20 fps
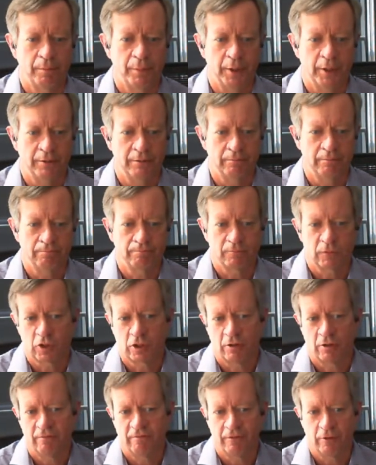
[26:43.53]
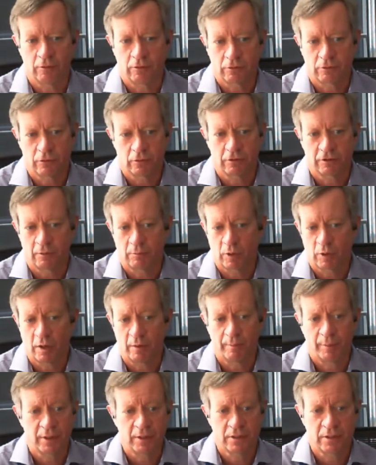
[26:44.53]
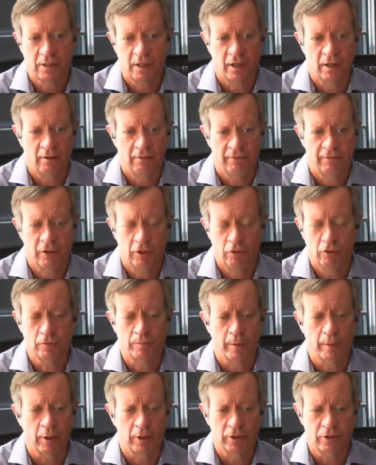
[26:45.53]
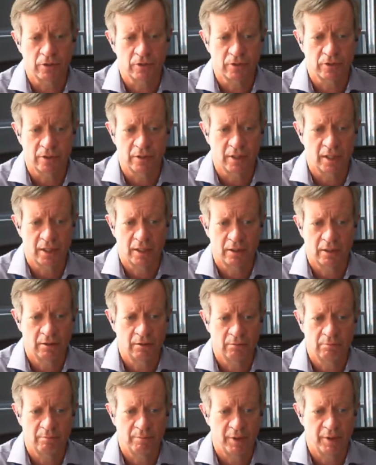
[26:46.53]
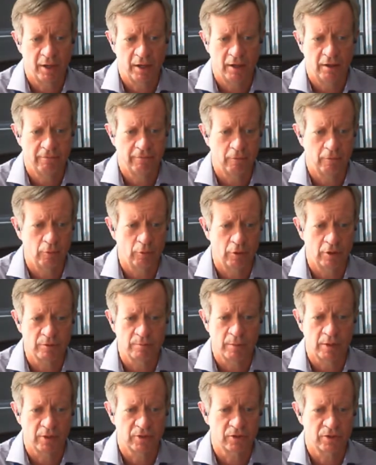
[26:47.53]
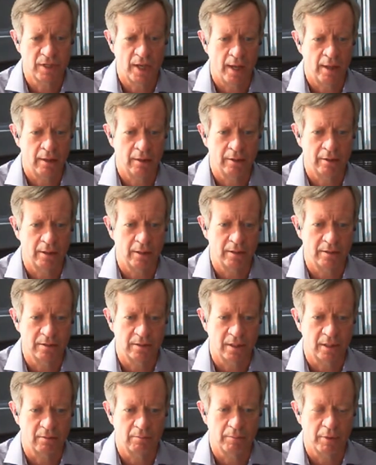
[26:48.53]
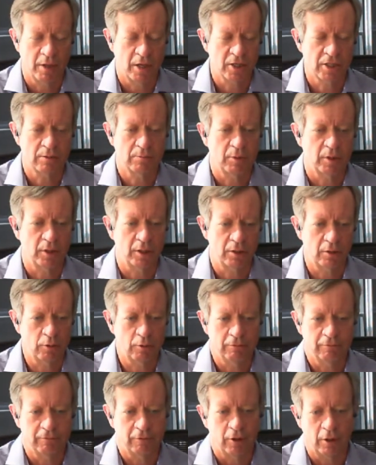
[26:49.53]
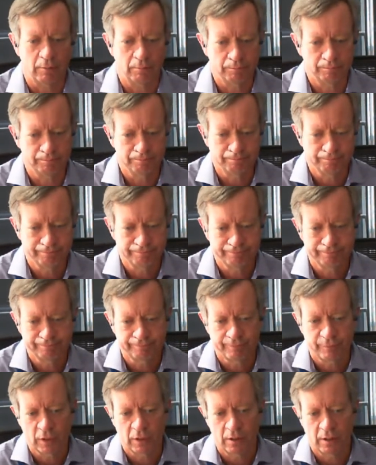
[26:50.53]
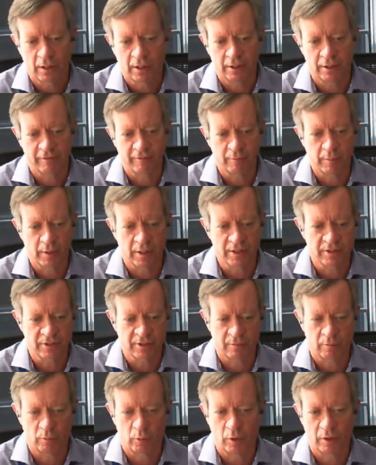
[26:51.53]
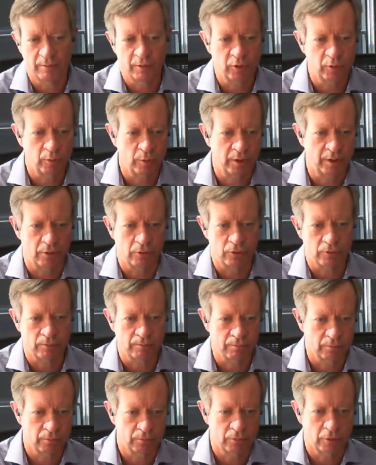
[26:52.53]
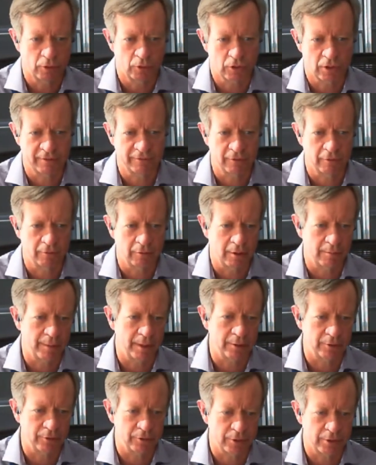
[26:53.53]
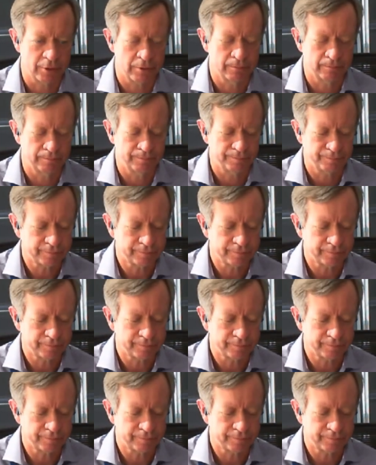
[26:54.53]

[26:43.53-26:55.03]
But some companies have huge margins, and they can pay for as much talent as they can possibly hoover up. And everybody's somewhere in between those left and right boundaries.